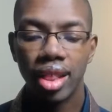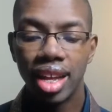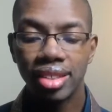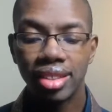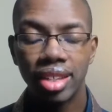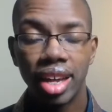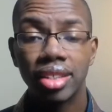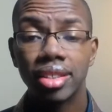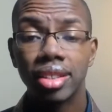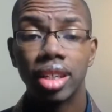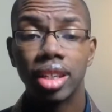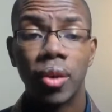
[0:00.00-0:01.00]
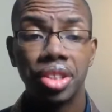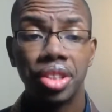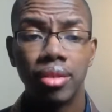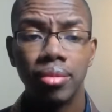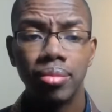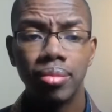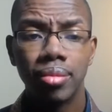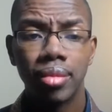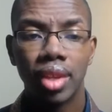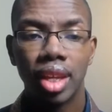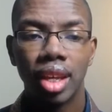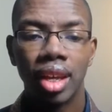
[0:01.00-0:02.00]
And that's an excellent question.
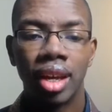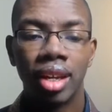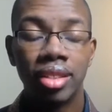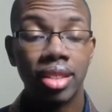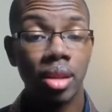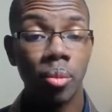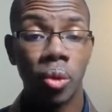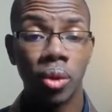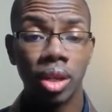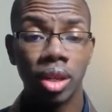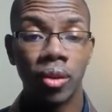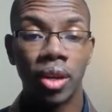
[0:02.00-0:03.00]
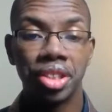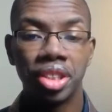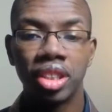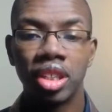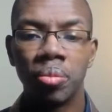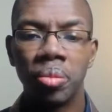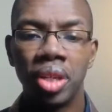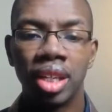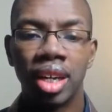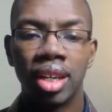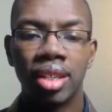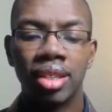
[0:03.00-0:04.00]
It's an important question
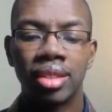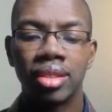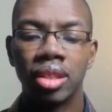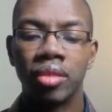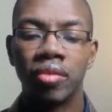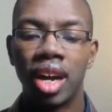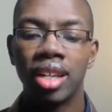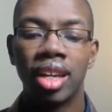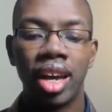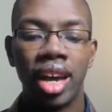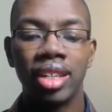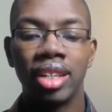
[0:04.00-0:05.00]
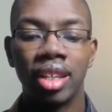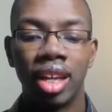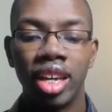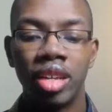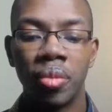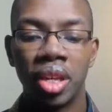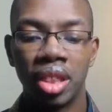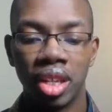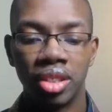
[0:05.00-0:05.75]
because nirvana and enlightenment,